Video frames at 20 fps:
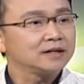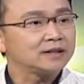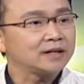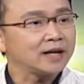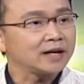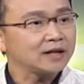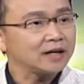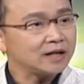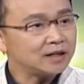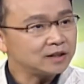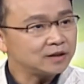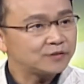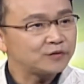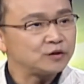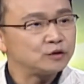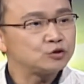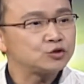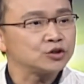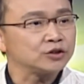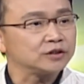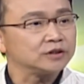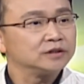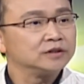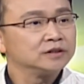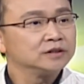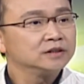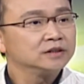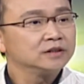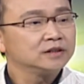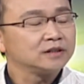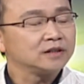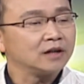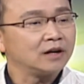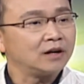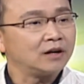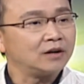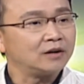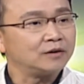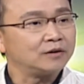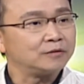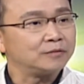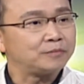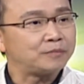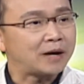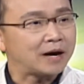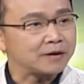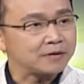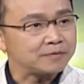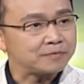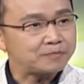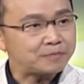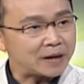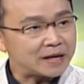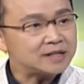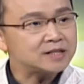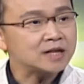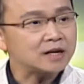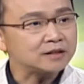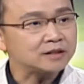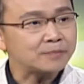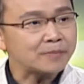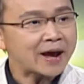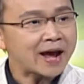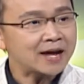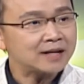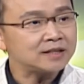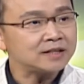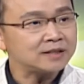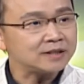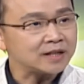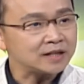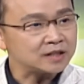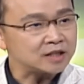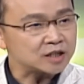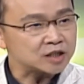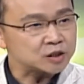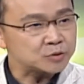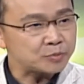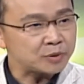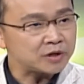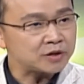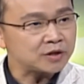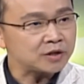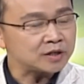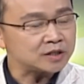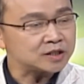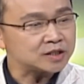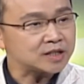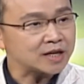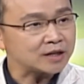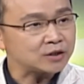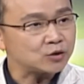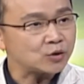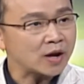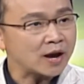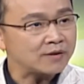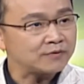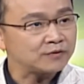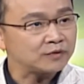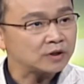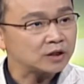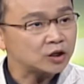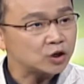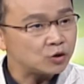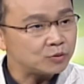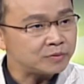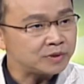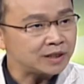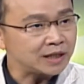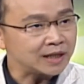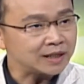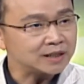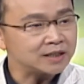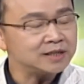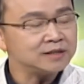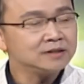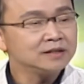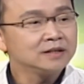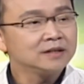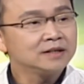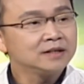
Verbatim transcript: that in the future, you uh, know, by based on the pattern and the experience that you have accumulated,